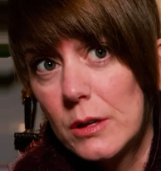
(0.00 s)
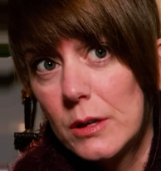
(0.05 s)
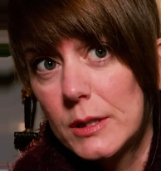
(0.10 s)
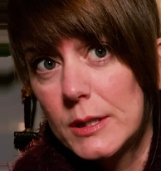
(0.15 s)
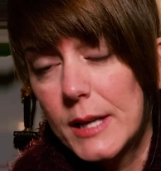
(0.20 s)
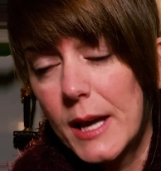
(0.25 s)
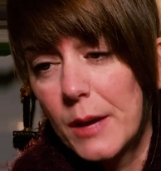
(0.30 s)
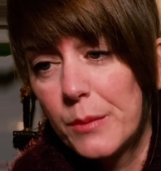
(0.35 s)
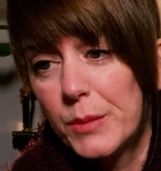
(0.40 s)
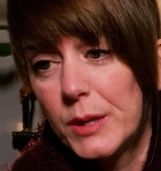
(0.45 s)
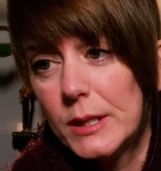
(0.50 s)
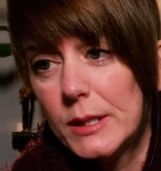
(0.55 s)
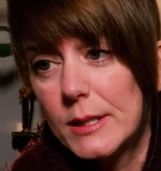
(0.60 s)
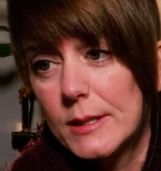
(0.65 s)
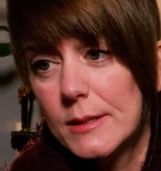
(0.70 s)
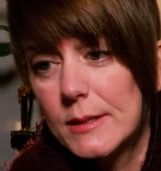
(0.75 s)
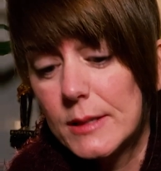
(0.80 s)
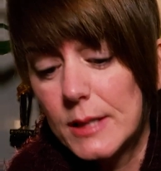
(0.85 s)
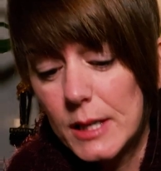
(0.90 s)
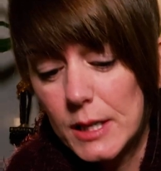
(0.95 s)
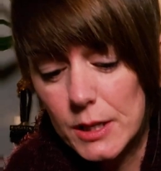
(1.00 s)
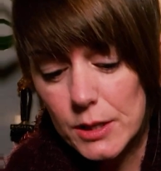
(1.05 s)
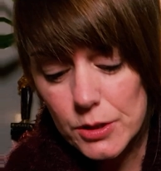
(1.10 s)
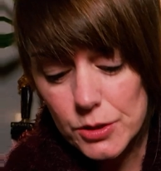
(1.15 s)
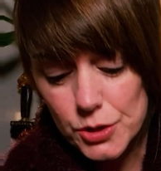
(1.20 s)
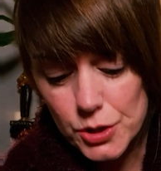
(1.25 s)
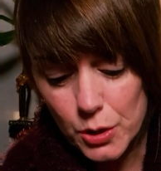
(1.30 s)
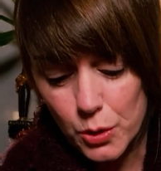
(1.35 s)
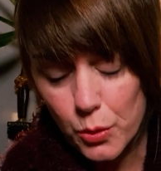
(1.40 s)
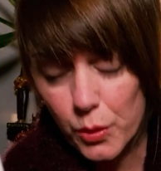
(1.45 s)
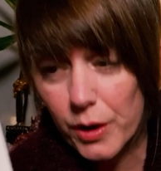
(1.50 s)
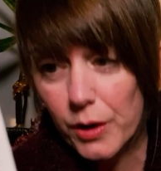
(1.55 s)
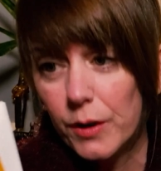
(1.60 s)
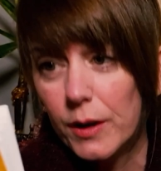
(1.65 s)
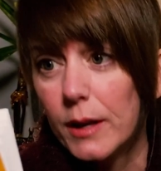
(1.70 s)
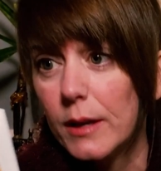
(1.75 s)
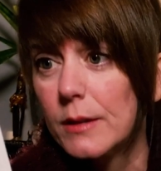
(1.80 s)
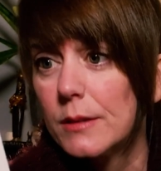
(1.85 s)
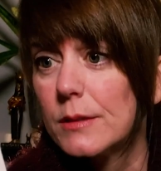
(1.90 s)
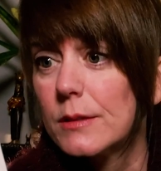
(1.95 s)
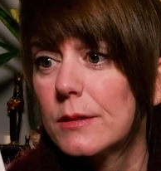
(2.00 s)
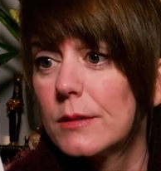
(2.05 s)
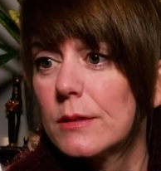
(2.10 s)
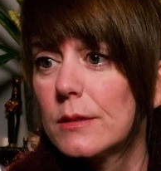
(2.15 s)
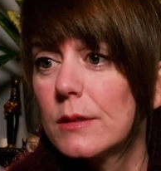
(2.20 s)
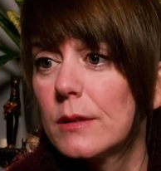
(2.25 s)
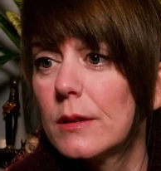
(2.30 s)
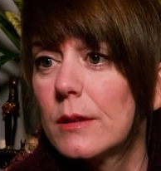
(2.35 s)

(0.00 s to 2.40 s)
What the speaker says: Tap into siege, Aquarius.